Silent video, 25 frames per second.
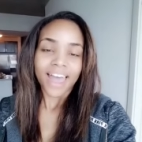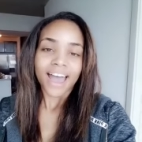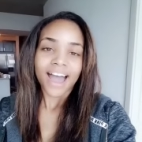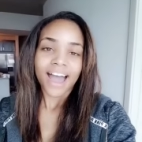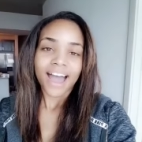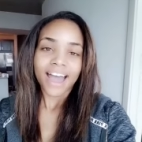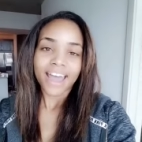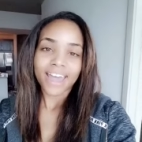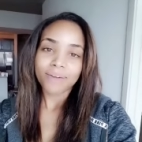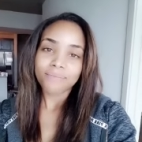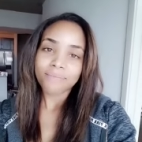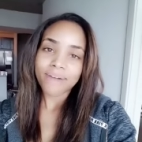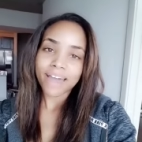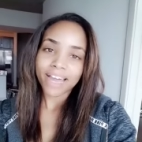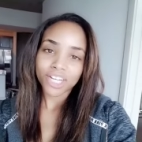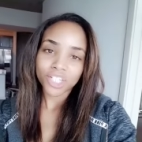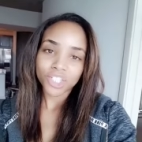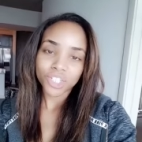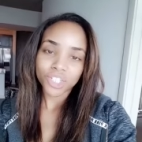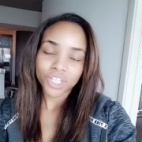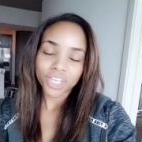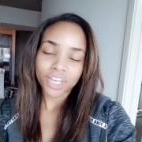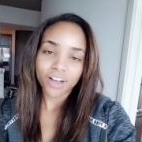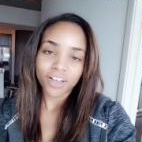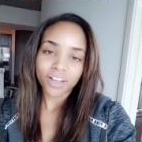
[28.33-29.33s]
I am
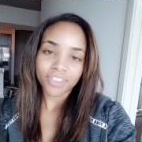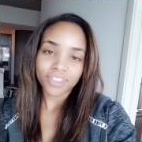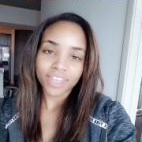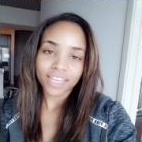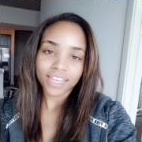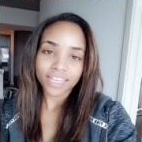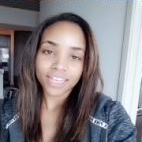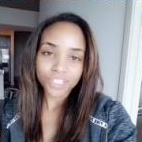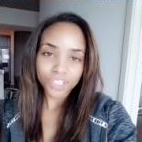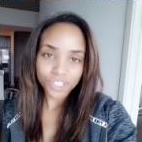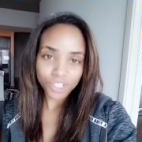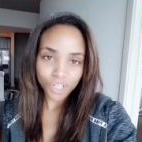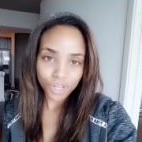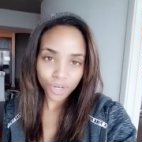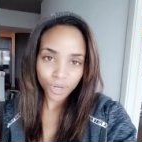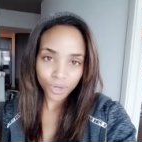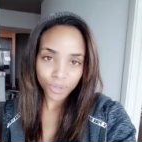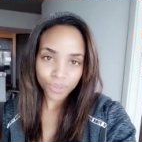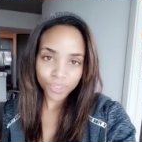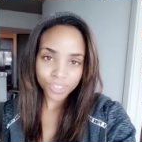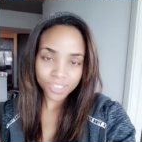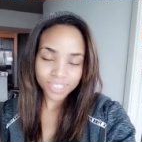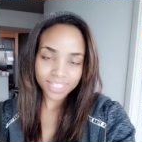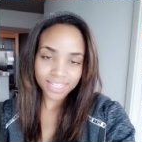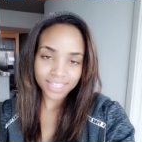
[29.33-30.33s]
actually on the East
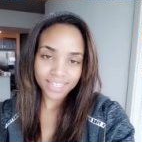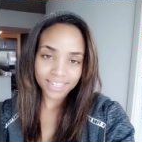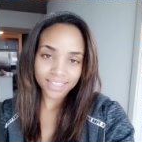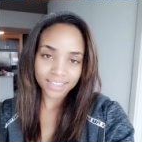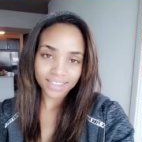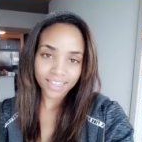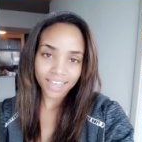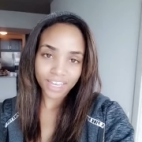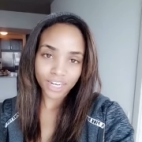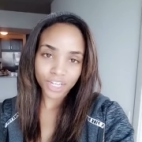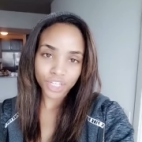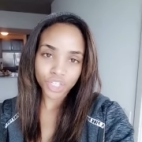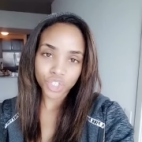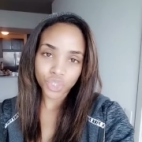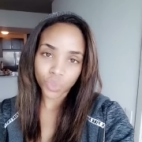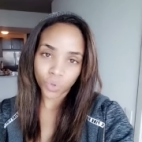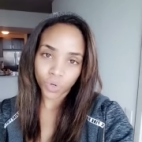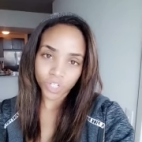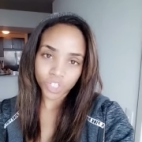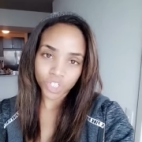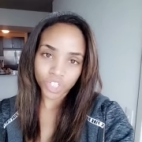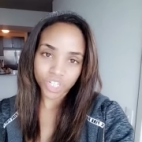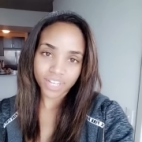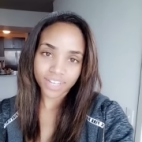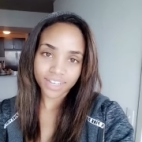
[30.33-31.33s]
Coast in Atlanta,
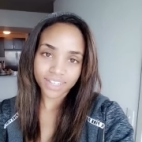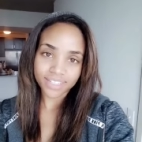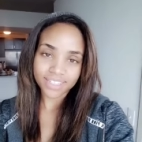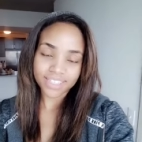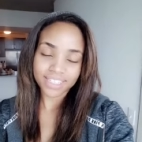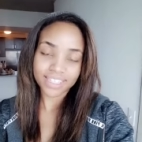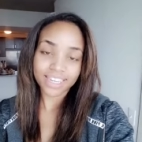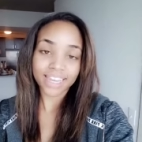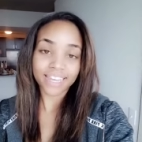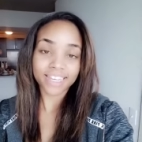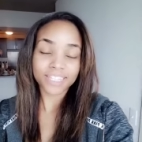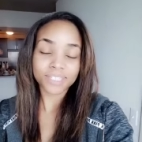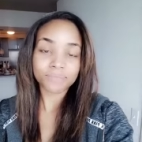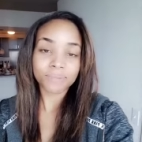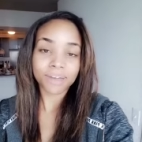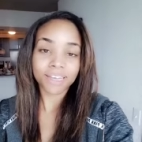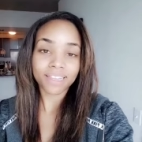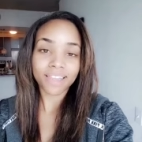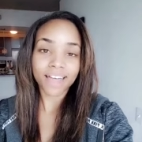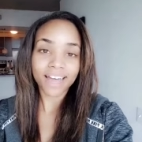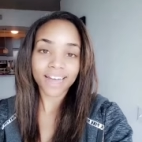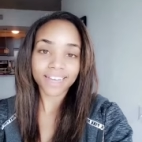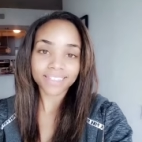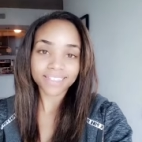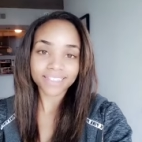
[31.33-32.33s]
Georgia. Today is
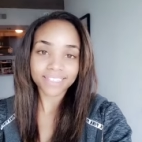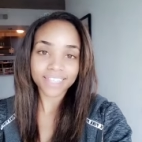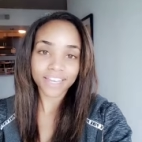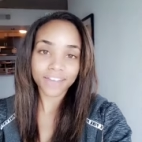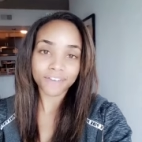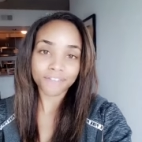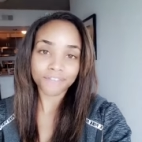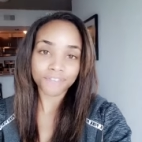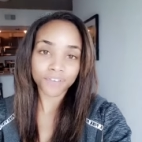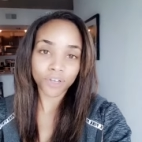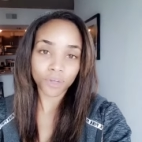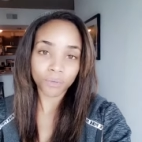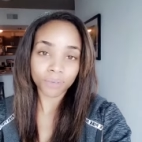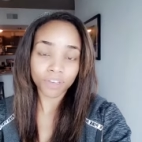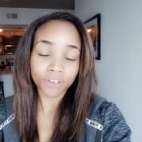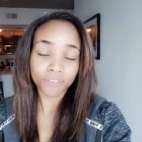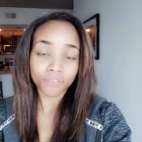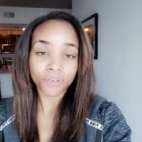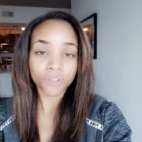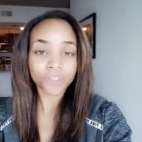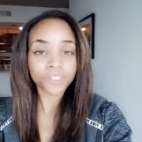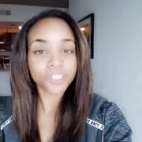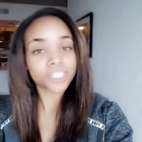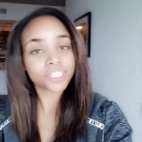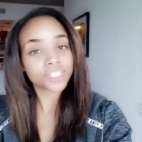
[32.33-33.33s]
my last day of
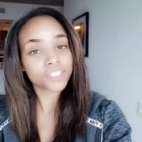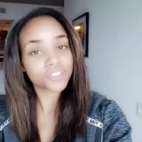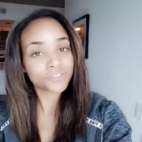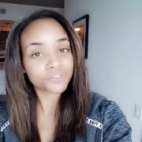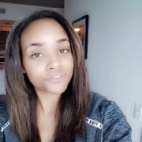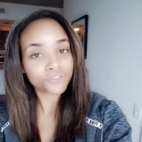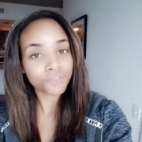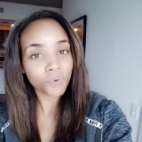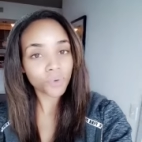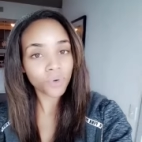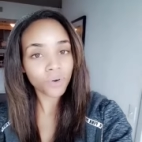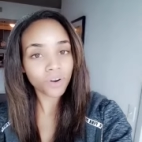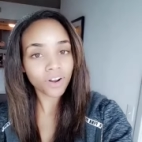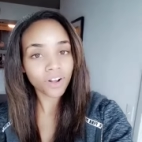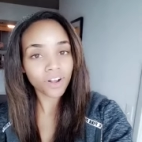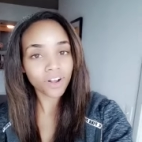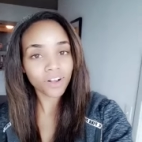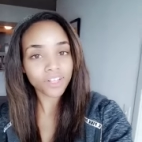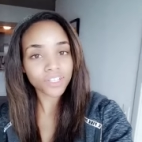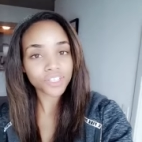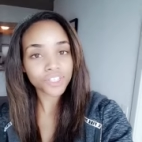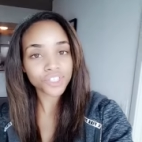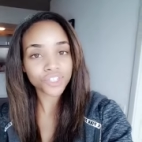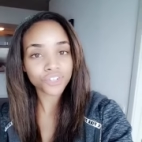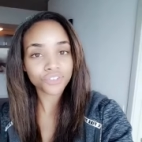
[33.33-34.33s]
filming for season four
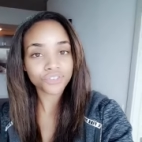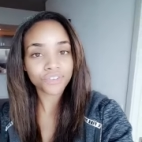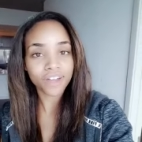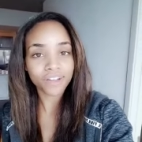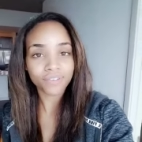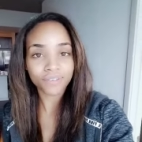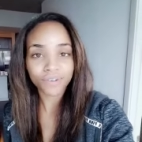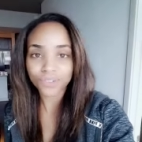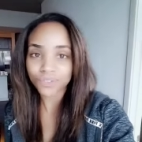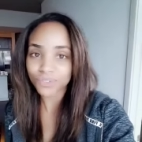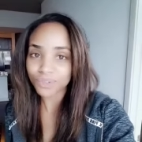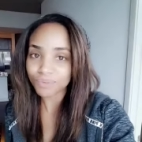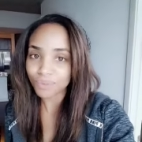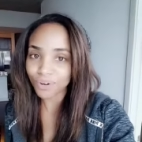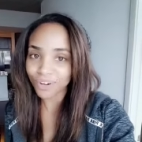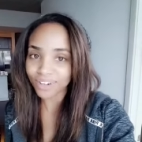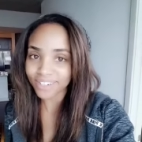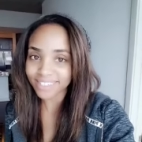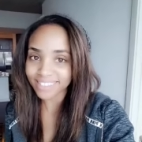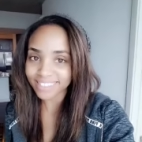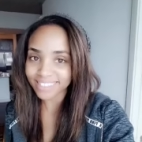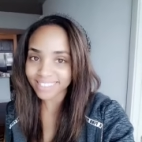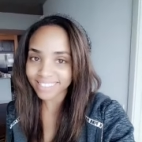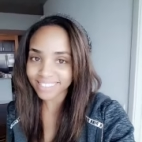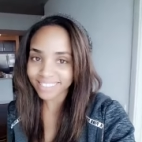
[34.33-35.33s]
on Survivor's
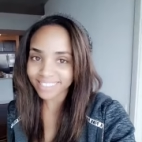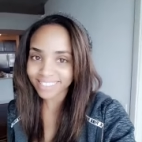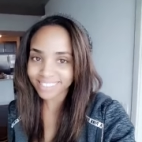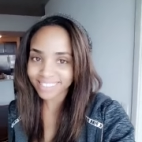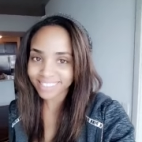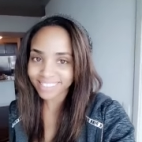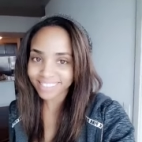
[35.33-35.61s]
Remorse.